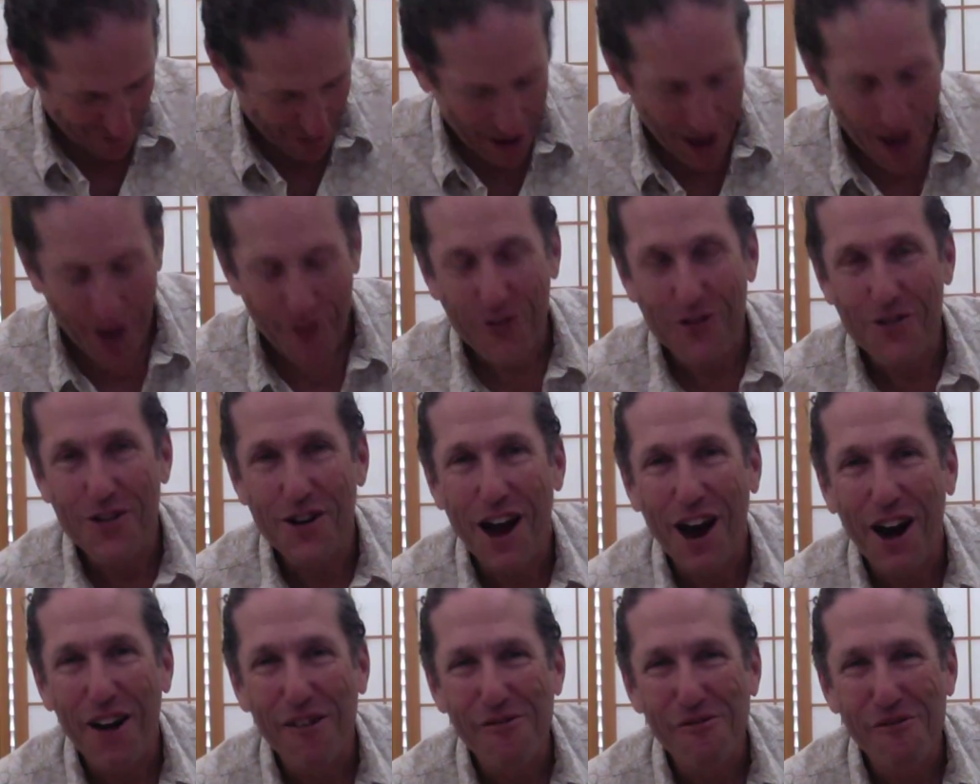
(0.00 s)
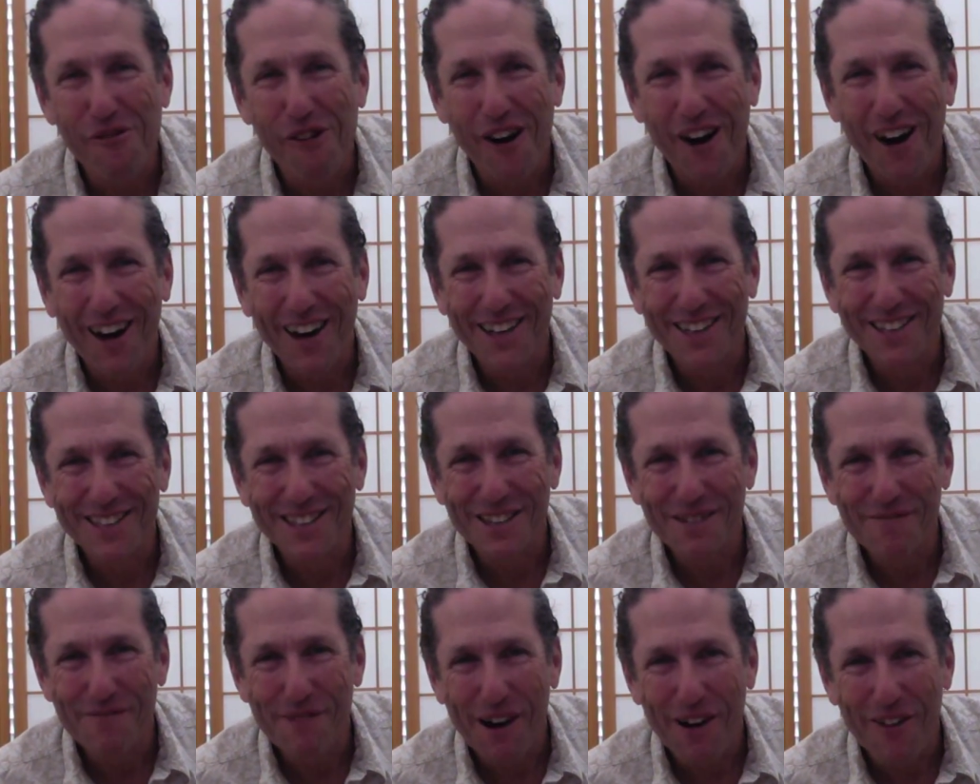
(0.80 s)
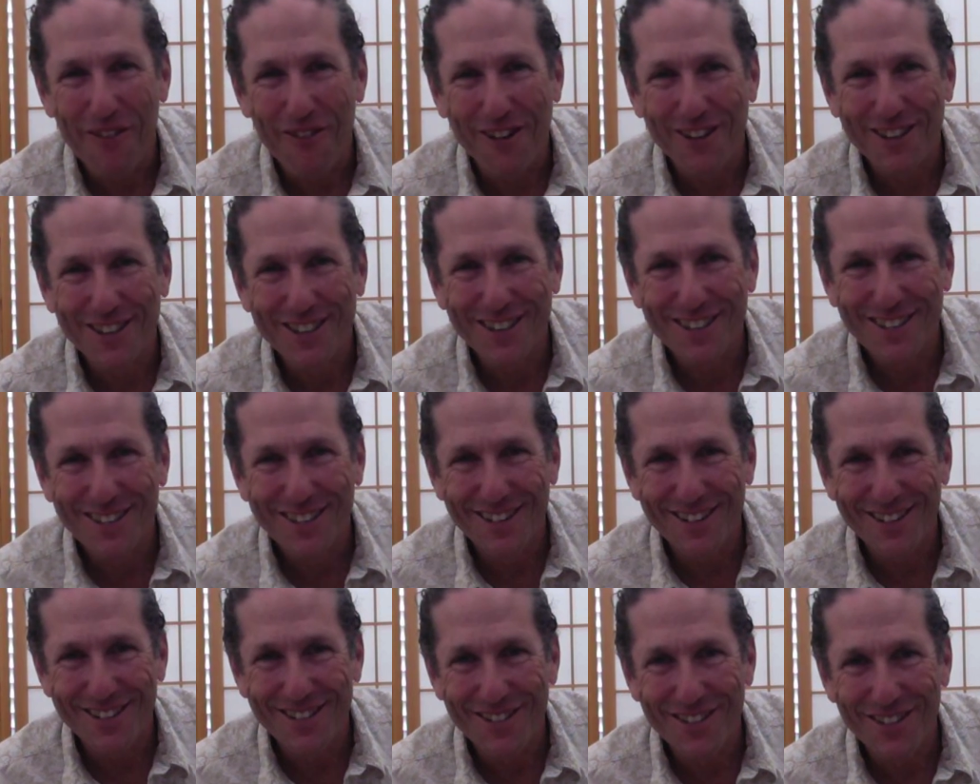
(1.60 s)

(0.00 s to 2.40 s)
If you're not wise about what you do,